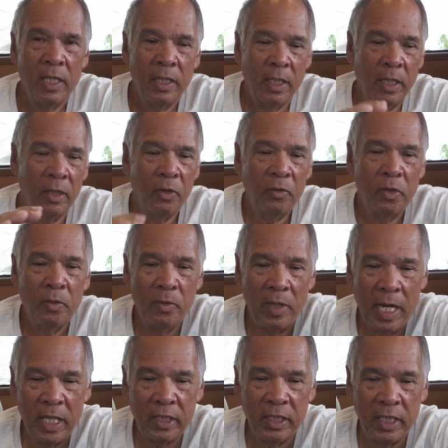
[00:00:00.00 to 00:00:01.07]
The lure
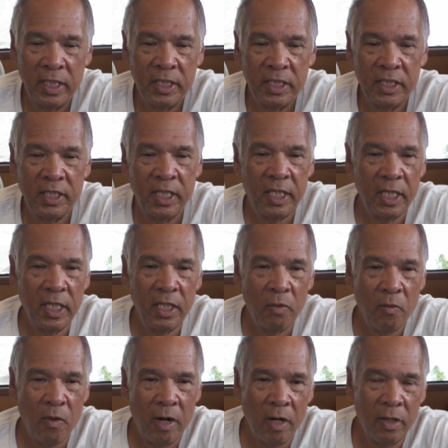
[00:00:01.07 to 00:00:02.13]
will actually sit in the
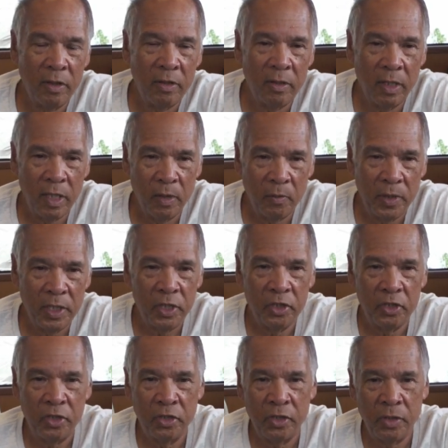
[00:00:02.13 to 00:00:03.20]
water. When you
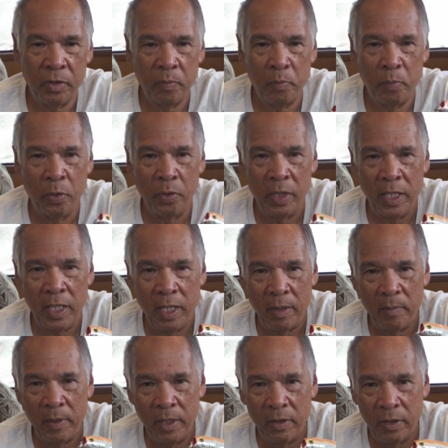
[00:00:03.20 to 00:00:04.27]
pull it
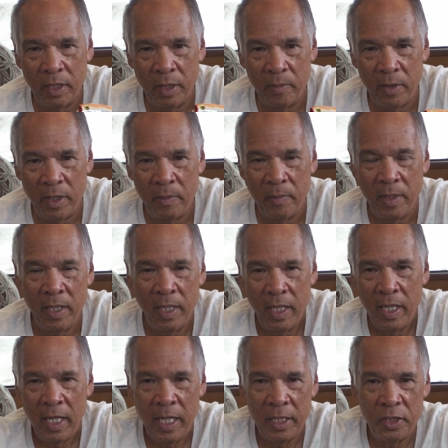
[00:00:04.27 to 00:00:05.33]
up, it'll come up,
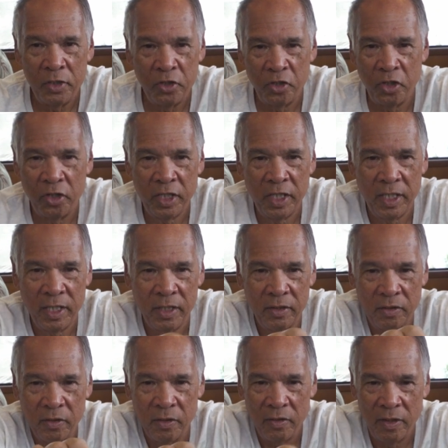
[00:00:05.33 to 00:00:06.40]
and you jerk it,
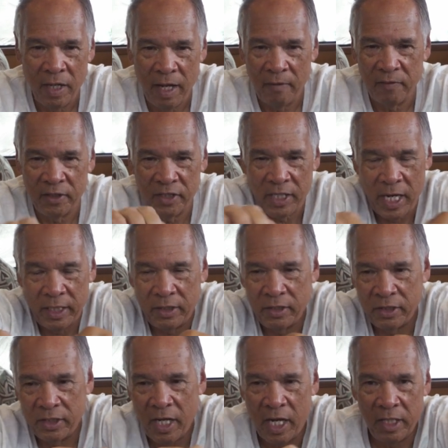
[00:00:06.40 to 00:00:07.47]
it'll go have a
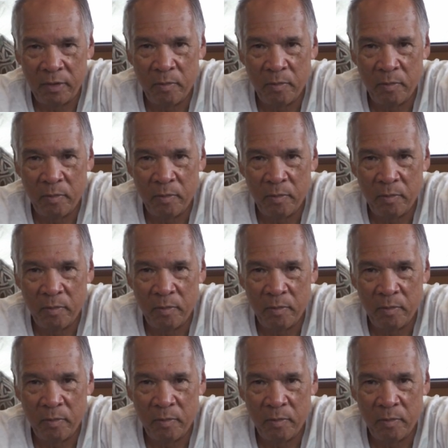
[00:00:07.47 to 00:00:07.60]
side-to-side -side